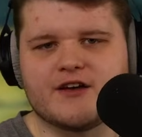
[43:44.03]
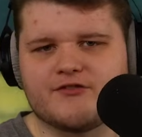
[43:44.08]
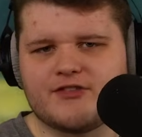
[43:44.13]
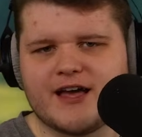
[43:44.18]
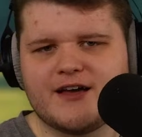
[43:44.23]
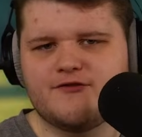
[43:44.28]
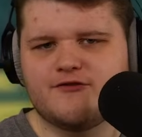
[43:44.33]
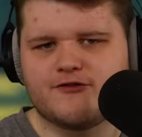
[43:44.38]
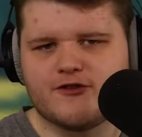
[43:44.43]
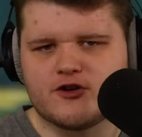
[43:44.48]
if
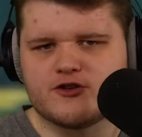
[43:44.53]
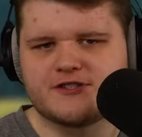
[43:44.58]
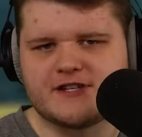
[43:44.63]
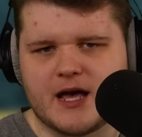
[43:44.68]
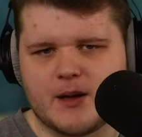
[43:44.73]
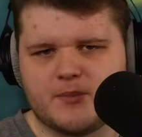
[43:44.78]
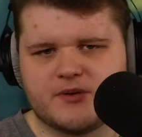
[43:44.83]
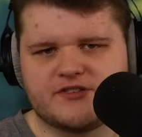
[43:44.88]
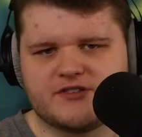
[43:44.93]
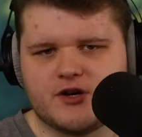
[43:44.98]
that first
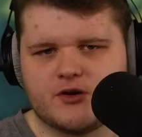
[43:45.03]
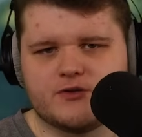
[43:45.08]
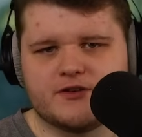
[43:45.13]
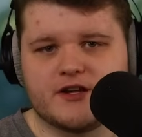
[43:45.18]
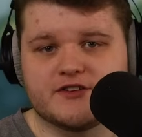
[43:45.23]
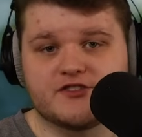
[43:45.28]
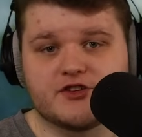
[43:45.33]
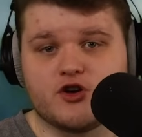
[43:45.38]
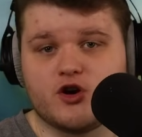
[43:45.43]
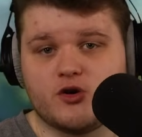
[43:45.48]
episode
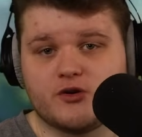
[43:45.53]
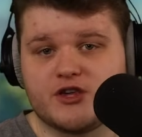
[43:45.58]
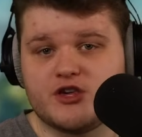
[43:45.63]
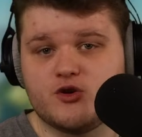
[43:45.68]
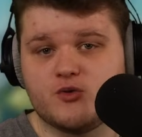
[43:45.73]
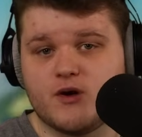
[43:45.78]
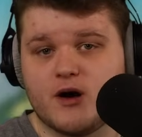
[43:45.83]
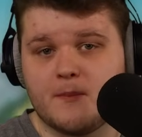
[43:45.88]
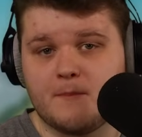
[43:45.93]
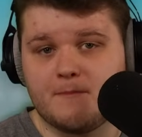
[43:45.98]
doesn't hook
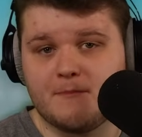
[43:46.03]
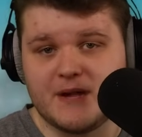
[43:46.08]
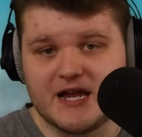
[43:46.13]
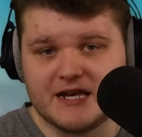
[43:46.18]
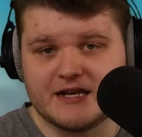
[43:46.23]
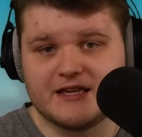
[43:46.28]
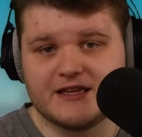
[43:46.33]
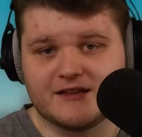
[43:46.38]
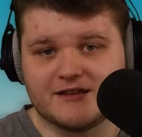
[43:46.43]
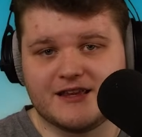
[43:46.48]
you
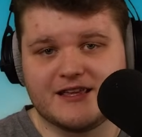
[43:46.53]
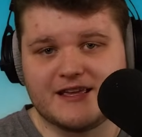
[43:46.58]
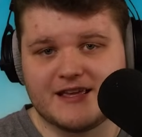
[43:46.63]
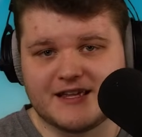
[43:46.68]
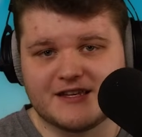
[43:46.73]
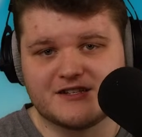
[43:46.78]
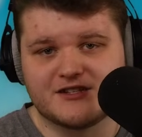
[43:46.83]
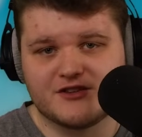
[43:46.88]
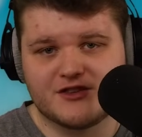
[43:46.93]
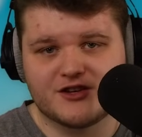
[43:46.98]
immediately
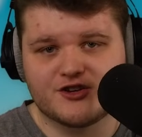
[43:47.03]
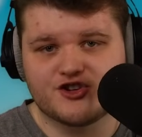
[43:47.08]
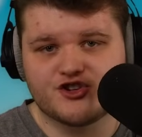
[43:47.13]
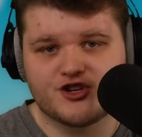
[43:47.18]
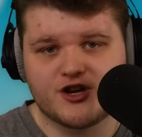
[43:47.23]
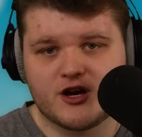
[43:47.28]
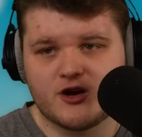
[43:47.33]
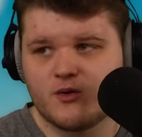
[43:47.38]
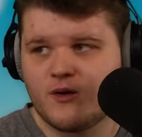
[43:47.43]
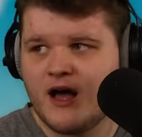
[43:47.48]
into this
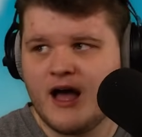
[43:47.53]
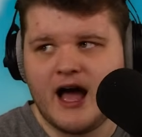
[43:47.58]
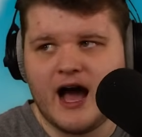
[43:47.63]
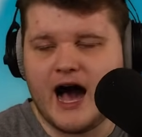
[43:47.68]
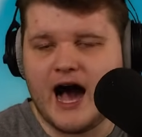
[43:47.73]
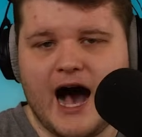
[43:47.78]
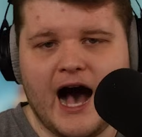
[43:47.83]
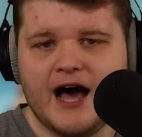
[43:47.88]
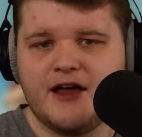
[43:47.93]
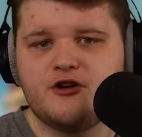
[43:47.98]
show,
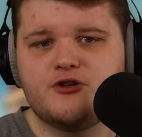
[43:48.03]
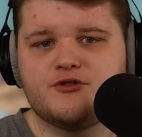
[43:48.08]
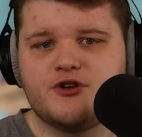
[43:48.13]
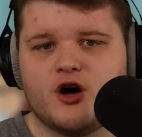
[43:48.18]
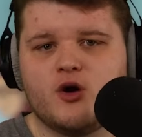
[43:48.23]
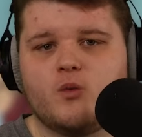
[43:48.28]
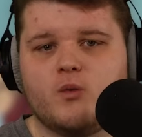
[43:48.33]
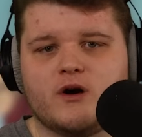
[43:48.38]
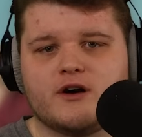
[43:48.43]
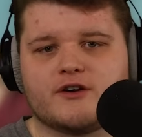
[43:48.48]
I don't
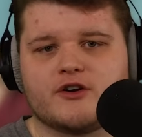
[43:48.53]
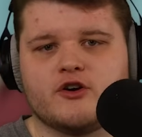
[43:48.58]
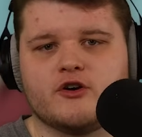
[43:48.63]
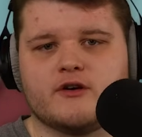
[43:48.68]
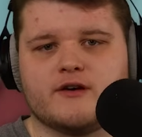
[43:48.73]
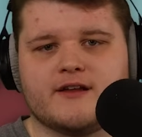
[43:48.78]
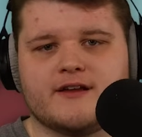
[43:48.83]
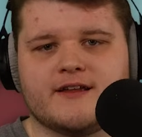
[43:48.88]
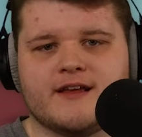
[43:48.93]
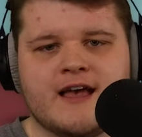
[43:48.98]
know what
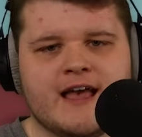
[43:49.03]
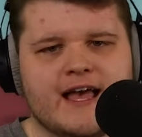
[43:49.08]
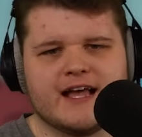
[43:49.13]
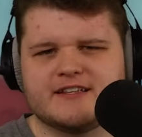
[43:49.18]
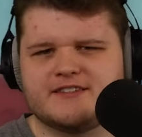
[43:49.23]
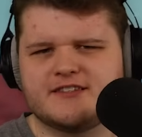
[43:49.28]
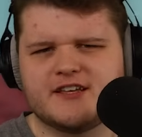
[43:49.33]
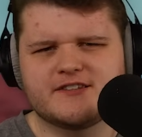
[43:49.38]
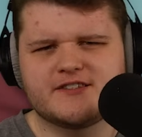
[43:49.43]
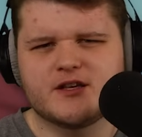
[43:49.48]
could. It
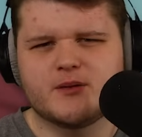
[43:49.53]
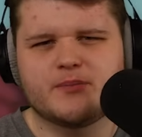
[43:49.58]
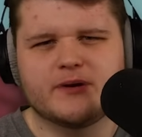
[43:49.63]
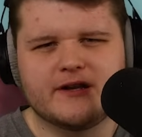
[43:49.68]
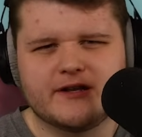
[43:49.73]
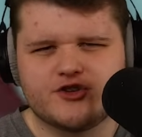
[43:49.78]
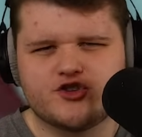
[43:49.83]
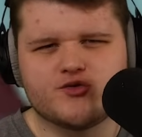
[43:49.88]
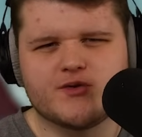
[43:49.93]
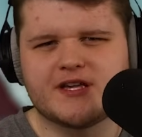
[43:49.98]
sets up an
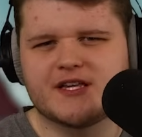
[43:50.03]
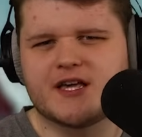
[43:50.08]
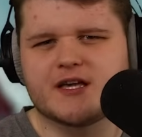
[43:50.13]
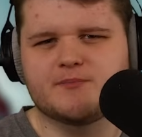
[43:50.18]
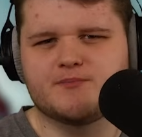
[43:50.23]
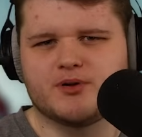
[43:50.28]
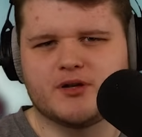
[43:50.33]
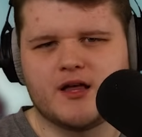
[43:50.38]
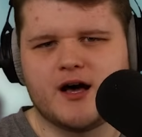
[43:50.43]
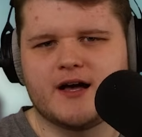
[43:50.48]

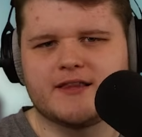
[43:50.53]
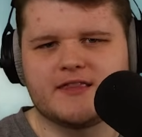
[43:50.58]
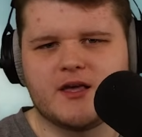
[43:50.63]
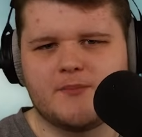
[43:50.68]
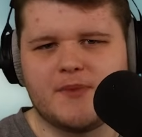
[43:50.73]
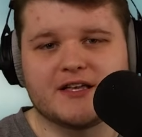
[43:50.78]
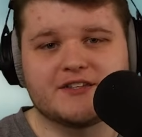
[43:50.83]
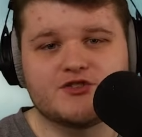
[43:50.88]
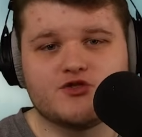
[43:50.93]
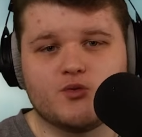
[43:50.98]
intriguing plot that
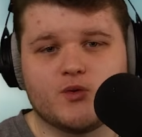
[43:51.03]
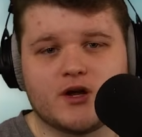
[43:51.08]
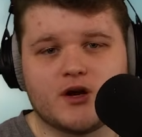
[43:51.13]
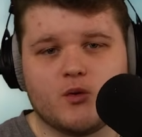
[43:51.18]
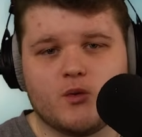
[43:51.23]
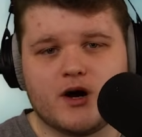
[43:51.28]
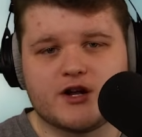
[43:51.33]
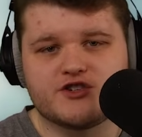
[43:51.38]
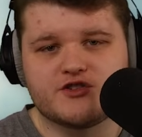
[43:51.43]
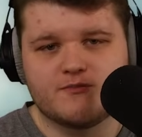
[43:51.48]
makes you want to
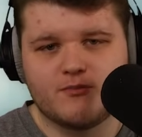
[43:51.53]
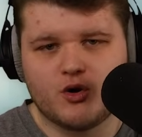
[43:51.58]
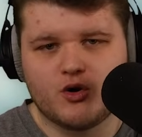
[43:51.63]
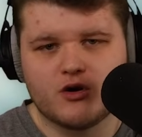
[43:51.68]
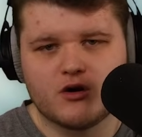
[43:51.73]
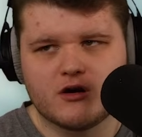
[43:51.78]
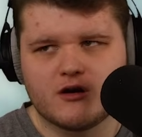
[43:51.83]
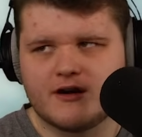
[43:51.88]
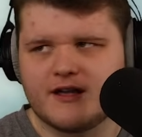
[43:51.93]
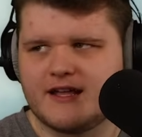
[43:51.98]
watch
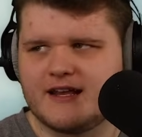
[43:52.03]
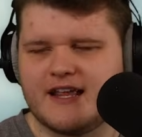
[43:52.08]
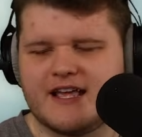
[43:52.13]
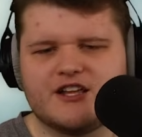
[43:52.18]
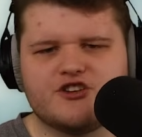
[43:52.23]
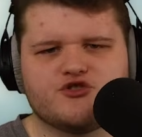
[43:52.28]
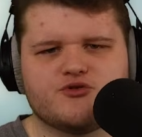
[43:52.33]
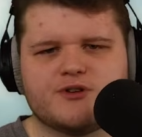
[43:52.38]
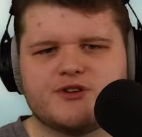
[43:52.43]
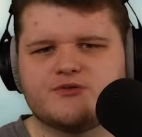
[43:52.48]
more, it
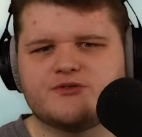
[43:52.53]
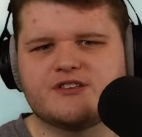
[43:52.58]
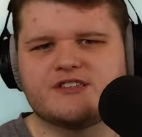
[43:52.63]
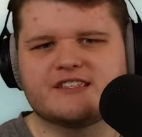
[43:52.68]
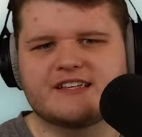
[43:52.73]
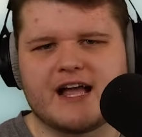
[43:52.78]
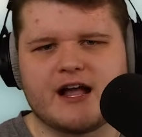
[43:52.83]
introduces